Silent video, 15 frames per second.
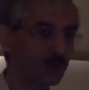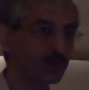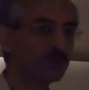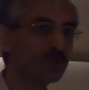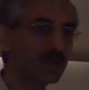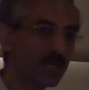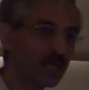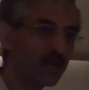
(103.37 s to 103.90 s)

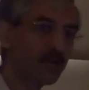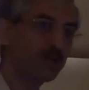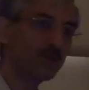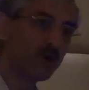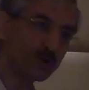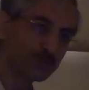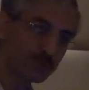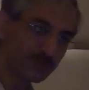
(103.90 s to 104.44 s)
So there
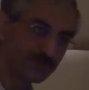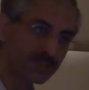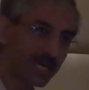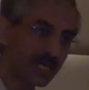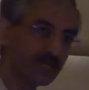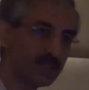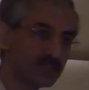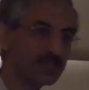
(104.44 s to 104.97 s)
are lots of
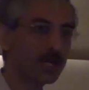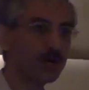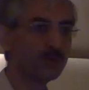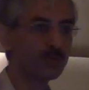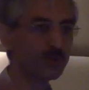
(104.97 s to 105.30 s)
Chinese now